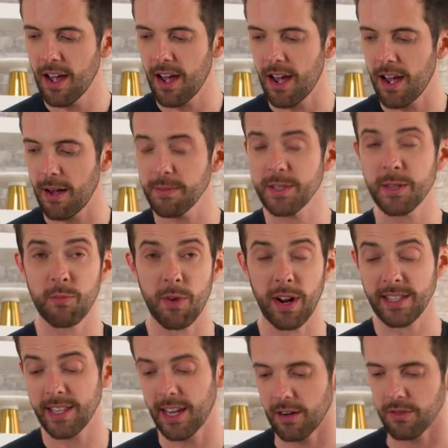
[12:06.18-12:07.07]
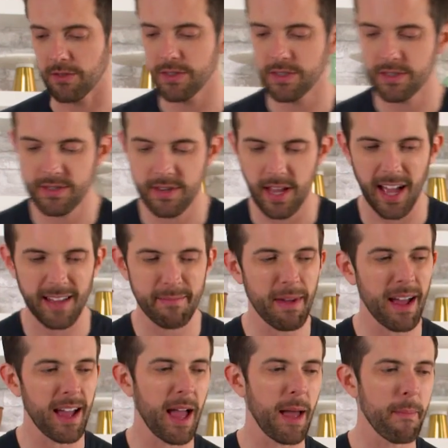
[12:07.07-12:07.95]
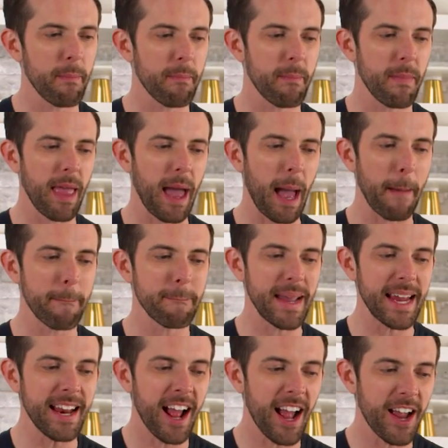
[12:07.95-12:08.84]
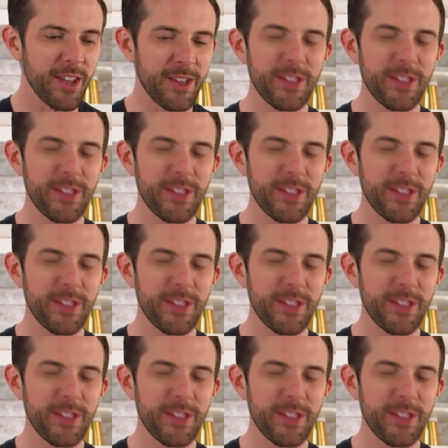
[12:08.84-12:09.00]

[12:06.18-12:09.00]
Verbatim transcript: um, some rectangles. I'm giant not, brownies. I may not,